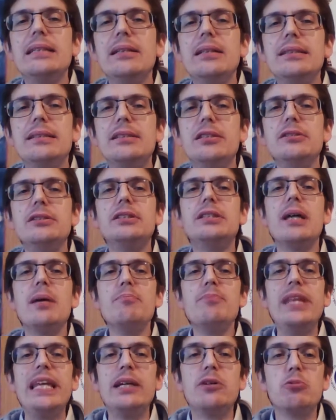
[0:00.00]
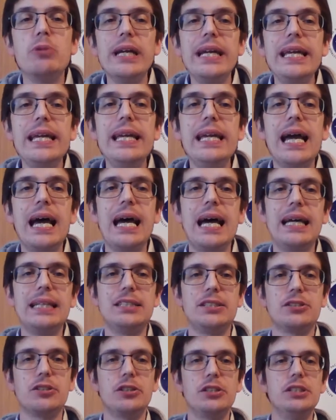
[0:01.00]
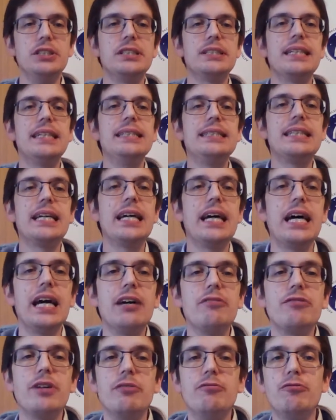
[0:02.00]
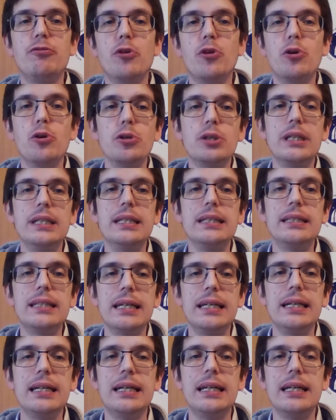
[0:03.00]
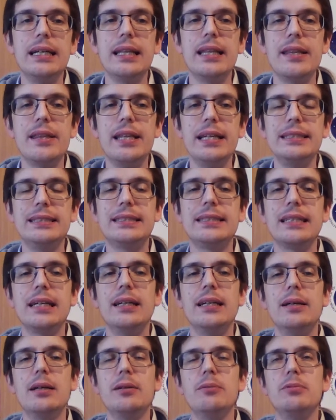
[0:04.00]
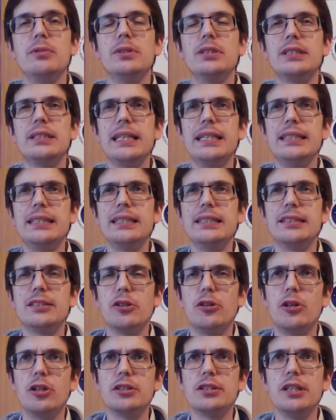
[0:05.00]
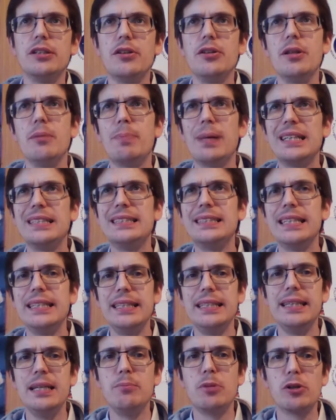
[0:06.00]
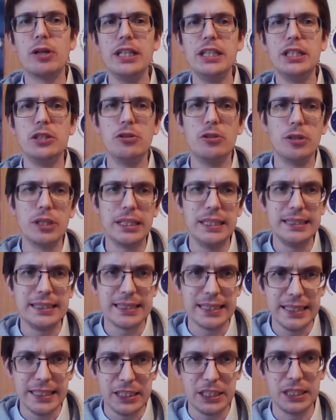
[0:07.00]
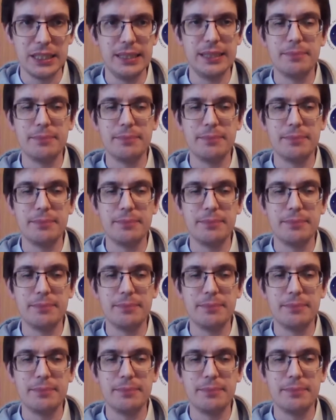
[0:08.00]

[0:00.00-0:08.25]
to some degree, and certain states have afforded this status also to the Palestinian Liberation Organization.